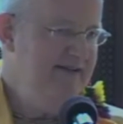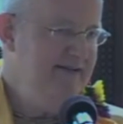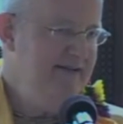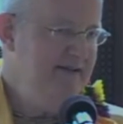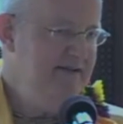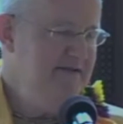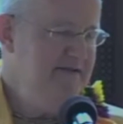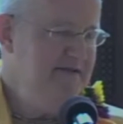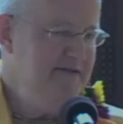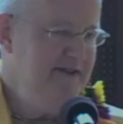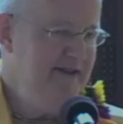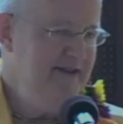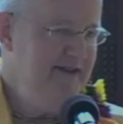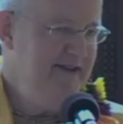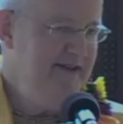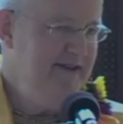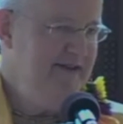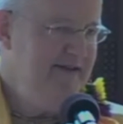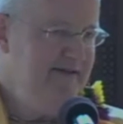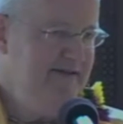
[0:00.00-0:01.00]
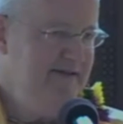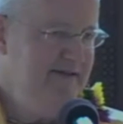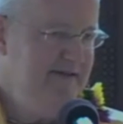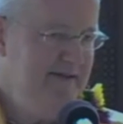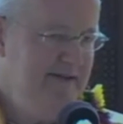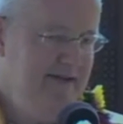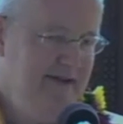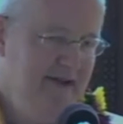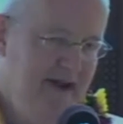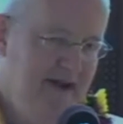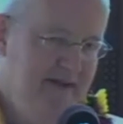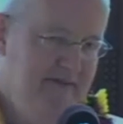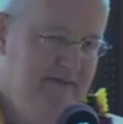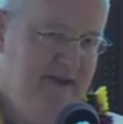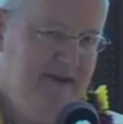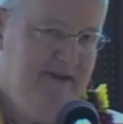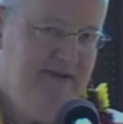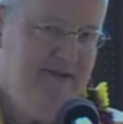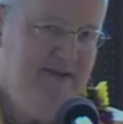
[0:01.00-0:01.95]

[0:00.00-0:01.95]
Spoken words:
other thing. And I'm better than him.